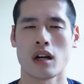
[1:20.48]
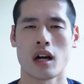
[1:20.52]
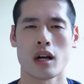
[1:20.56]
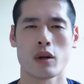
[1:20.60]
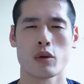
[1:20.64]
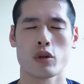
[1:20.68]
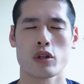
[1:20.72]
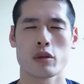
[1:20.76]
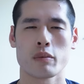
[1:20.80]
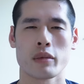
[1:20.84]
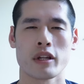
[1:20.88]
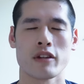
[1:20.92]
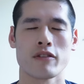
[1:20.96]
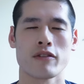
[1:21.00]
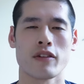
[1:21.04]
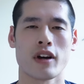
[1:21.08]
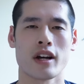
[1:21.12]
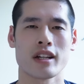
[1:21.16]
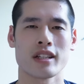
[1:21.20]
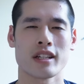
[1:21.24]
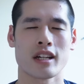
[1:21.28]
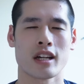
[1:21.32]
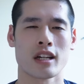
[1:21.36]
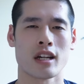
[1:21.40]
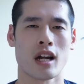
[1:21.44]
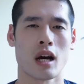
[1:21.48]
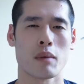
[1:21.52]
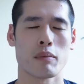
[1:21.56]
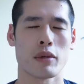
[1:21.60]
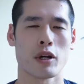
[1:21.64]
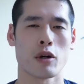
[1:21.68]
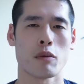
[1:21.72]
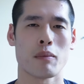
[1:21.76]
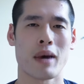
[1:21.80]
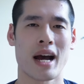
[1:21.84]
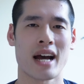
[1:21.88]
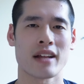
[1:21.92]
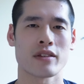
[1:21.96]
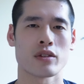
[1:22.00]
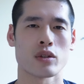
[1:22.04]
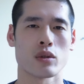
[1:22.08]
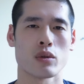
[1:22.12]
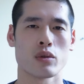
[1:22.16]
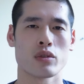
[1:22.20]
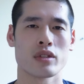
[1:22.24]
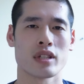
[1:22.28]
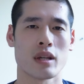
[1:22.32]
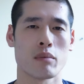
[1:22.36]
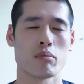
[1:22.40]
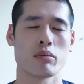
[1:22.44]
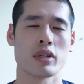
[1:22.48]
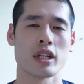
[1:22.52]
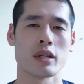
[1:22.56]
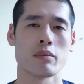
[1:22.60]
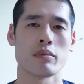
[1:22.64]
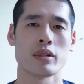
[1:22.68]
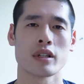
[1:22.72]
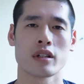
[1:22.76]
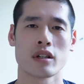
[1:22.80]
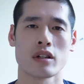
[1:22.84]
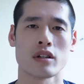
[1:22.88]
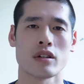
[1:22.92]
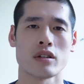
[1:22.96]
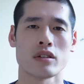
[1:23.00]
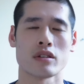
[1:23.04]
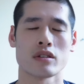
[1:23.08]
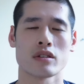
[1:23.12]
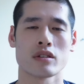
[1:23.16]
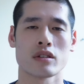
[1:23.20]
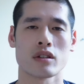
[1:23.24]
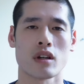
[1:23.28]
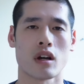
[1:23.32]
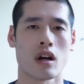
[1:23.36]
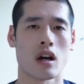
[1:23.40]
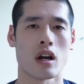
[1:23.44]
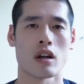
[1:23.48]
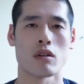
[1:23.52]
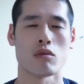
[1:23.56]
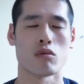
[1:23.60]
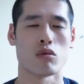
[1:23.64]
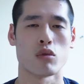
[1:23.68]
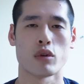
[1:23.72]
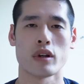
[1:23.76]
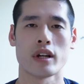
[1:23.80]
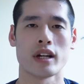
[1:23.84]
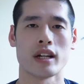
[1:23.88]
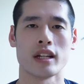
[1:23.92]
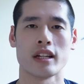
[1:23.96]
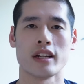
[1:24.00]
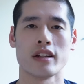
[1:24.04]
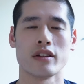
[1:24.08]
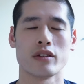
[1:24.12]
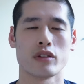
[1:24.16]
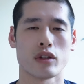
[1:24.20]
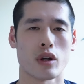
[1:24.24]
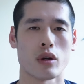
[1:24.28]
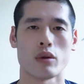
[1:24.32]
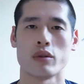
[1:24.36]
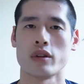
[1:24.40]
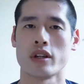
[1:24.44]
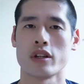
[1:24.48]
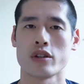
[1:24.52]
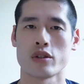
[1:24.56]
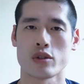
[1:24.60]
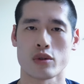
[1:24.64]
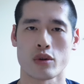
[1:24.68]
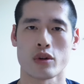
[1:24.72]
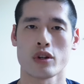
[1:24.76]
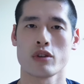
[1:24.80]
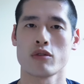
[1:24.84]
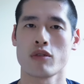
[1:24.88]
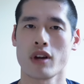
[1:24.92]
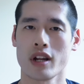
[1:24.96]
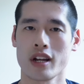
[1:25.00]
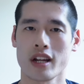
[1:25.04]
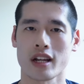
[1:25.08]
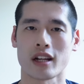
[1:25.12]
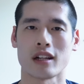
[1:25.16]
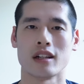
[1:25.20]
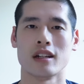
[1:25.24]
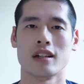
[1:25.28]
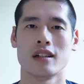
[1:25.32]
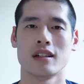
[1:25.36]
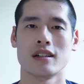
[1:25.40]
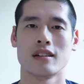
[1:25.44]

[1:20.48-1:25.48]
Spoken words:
I would have been fighting an uphill battle simply because I really don't enjoy running.